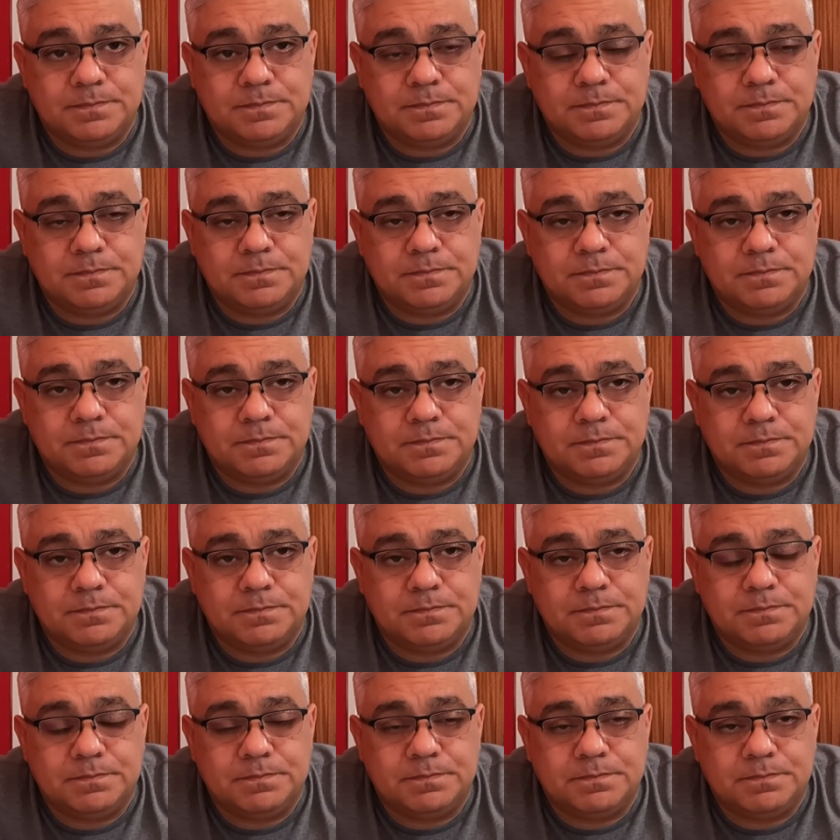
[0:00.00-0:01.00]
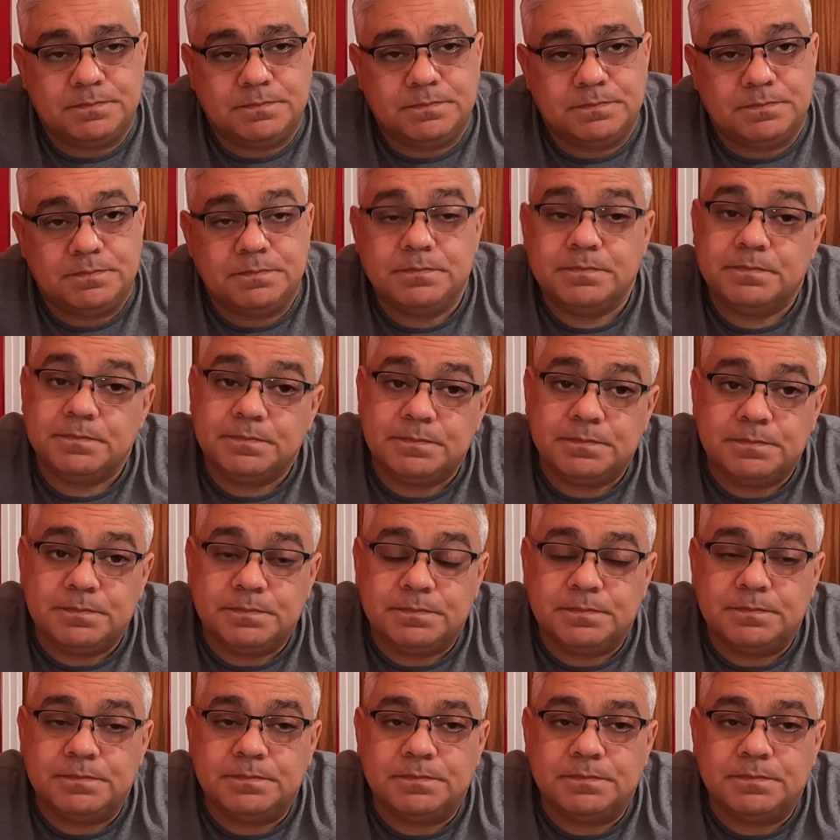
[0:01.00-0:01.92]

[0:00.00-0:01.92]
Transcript: No one is speaking in this clip.